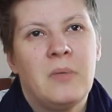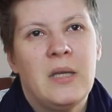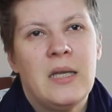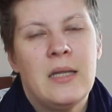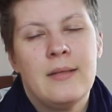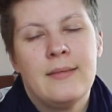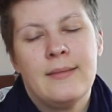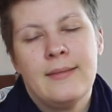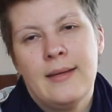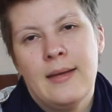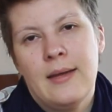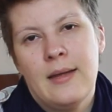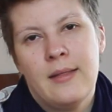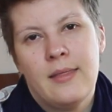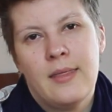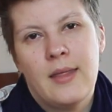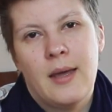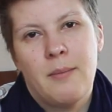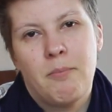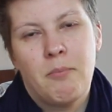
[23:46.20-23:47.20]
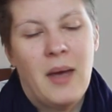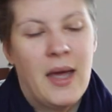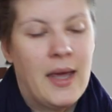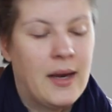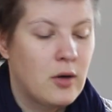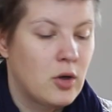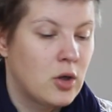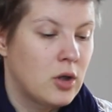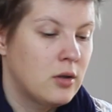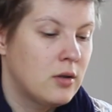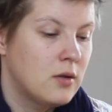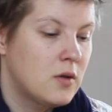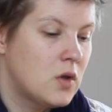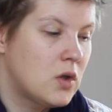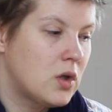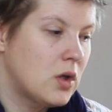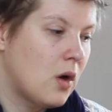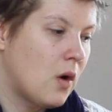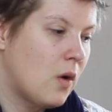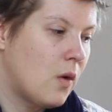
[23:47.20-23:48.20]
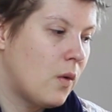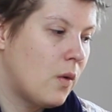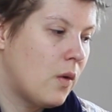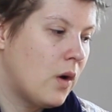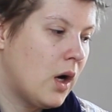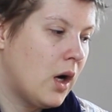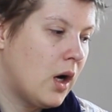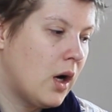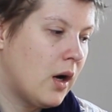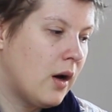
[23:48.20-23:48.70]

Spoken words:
in that matter. So